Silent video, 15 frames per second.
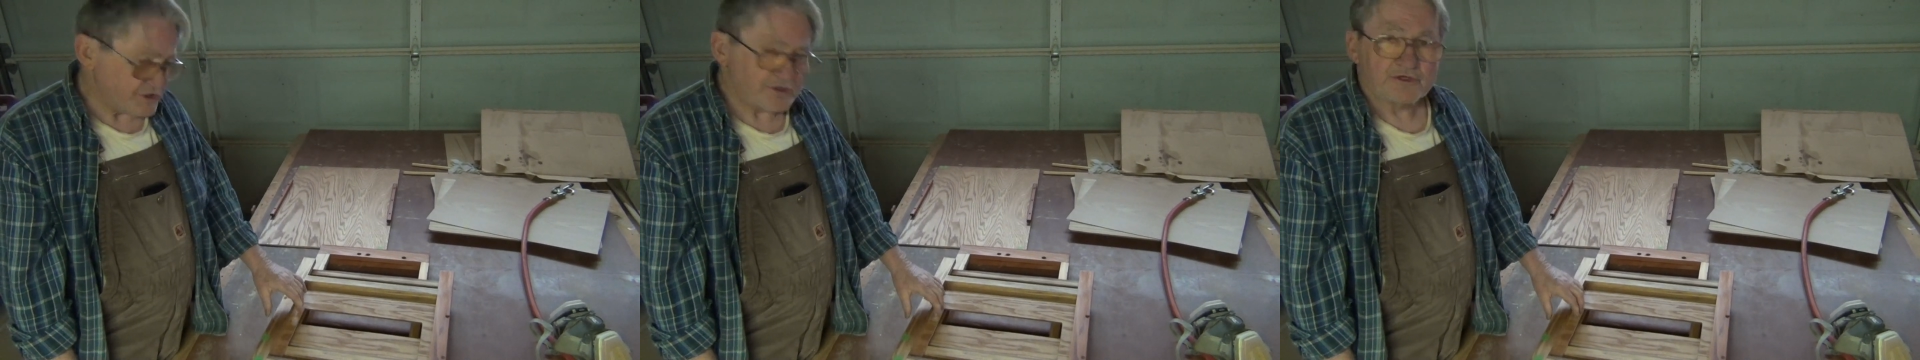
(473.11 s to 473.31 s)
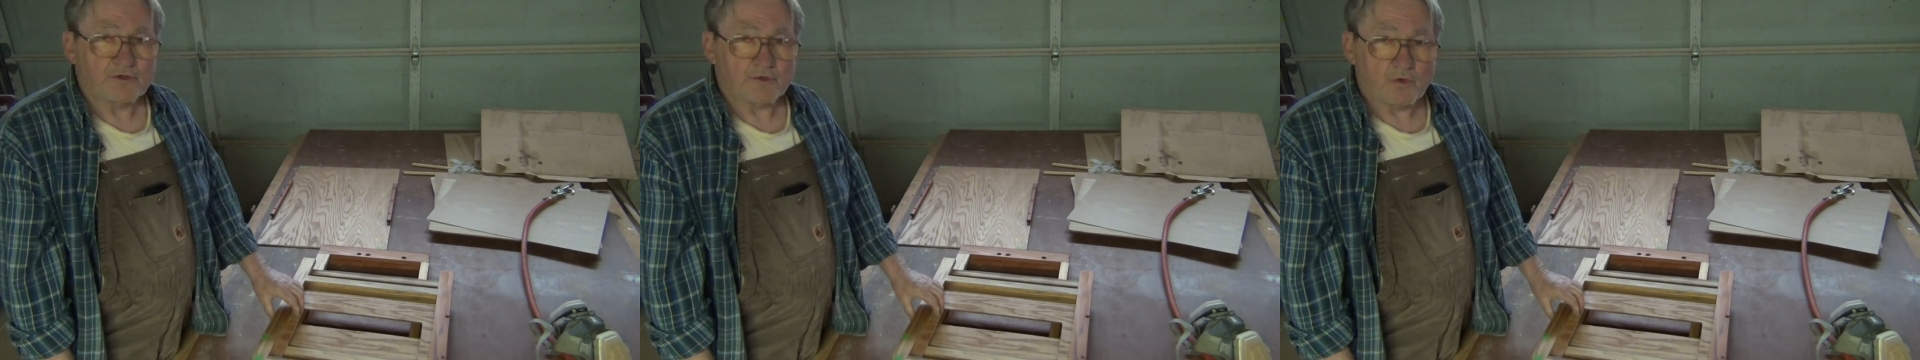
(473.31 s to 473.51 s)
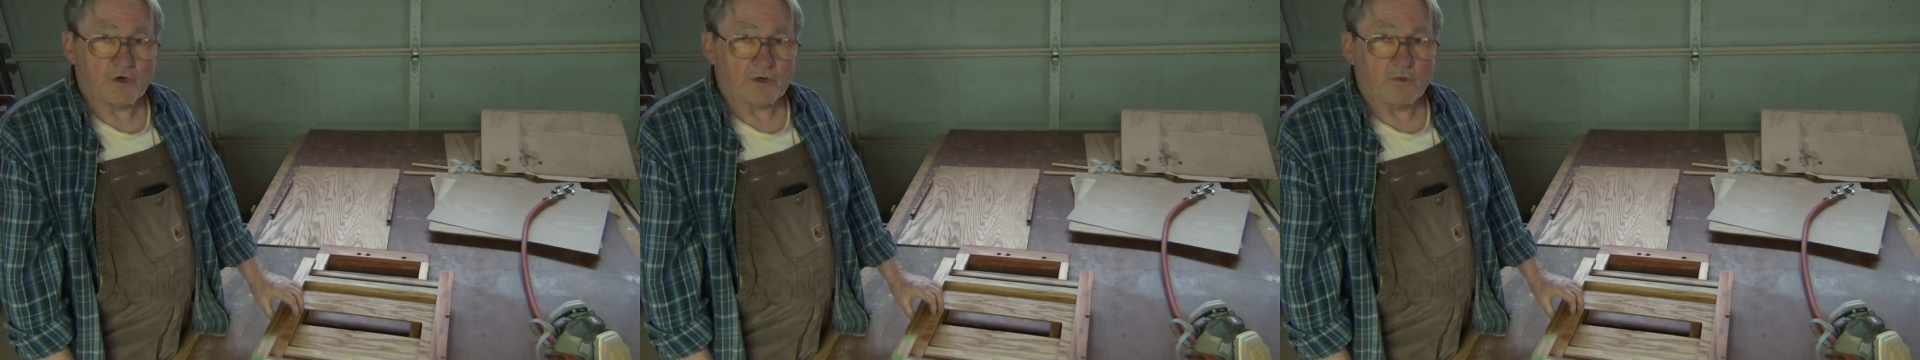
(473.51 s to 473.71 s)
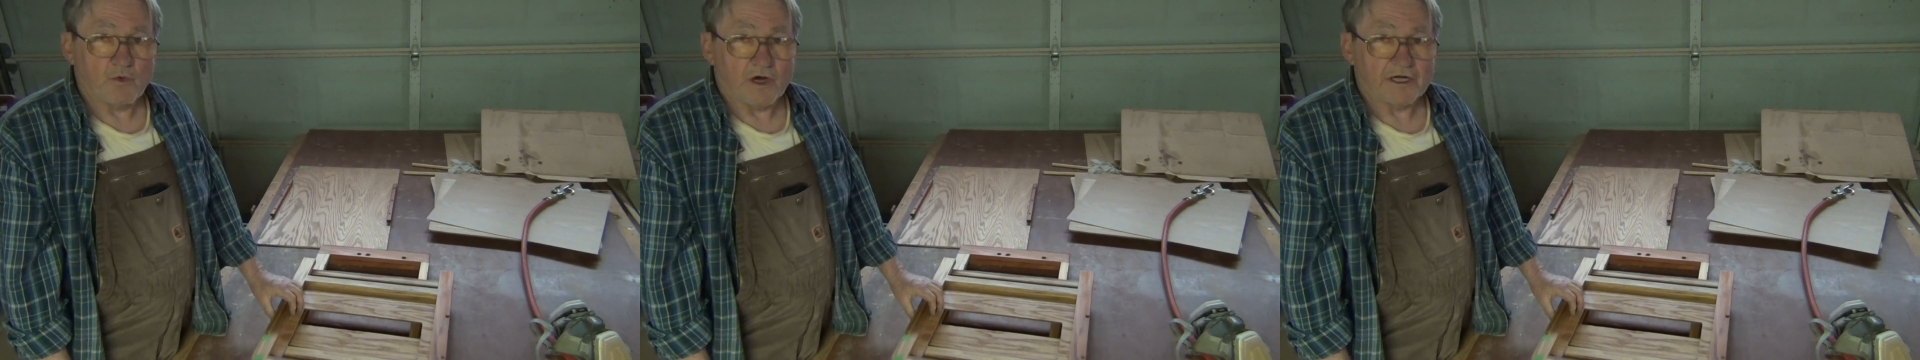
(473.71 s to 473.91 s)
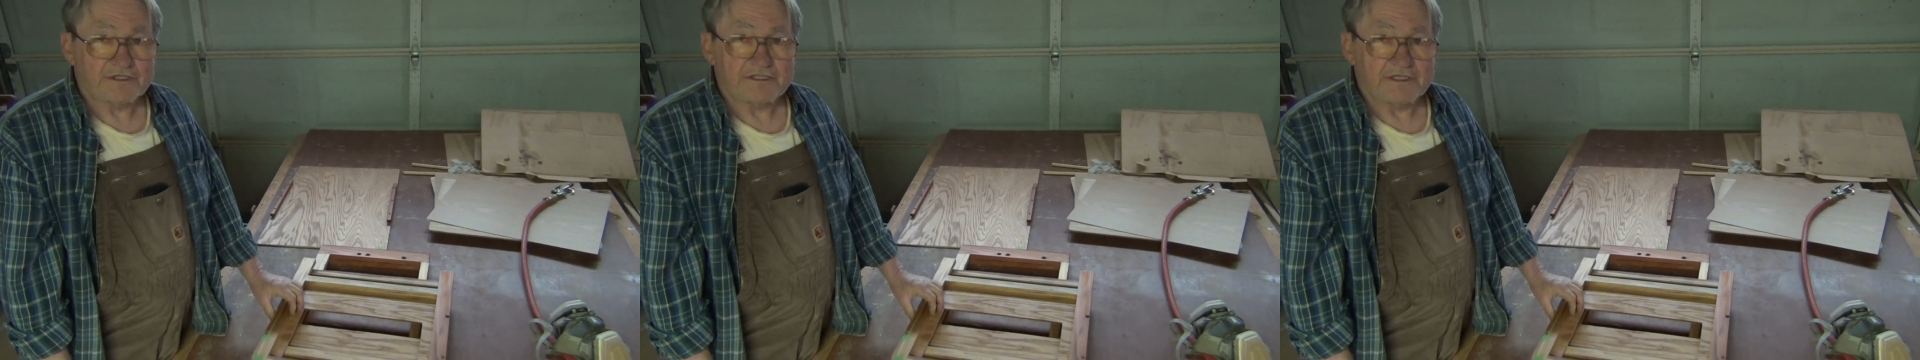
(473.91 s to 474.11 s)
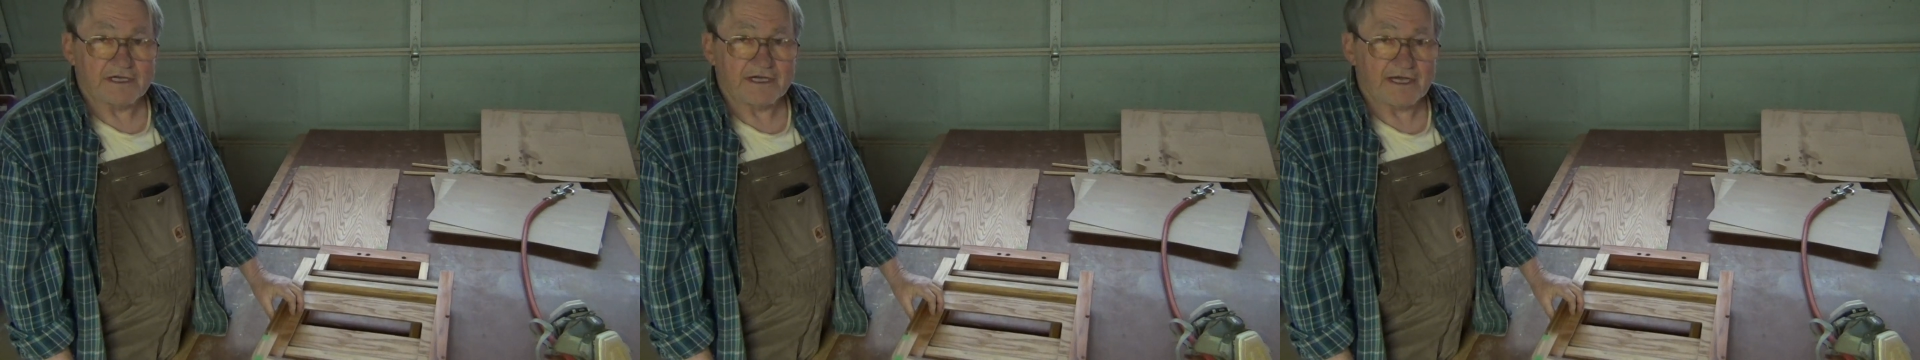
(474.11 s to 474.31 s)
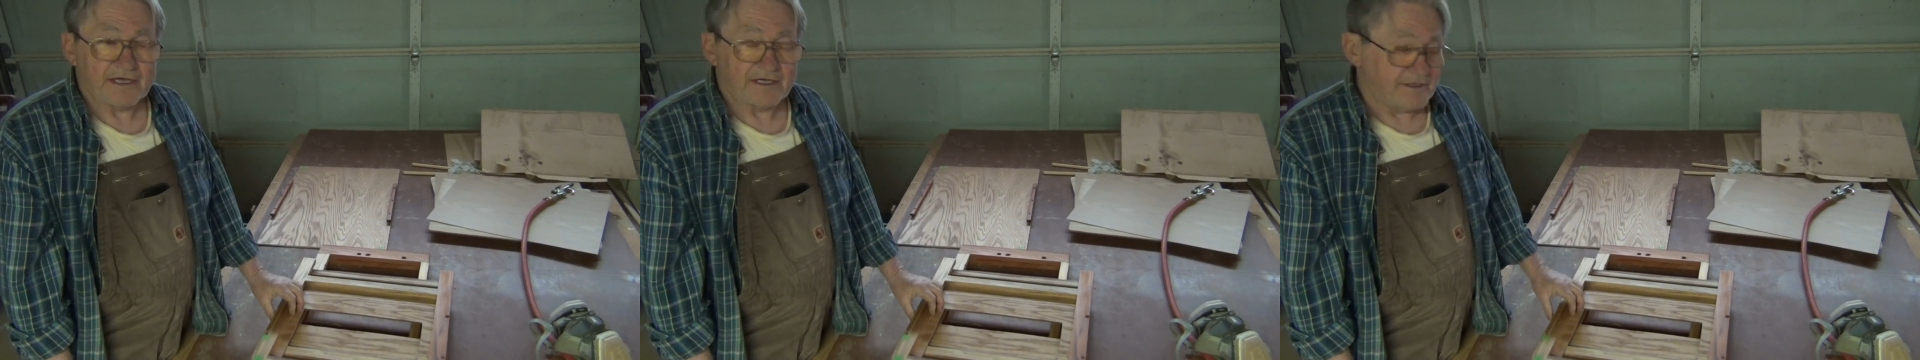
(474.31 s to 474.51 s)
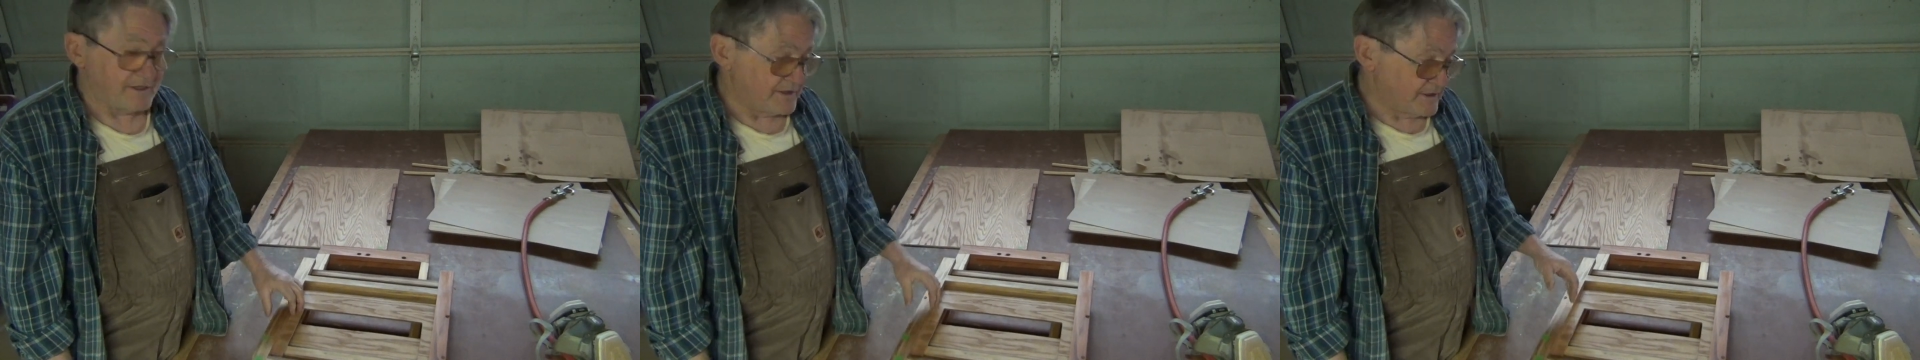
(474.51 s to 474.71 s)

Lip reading: You're going to want to watch that.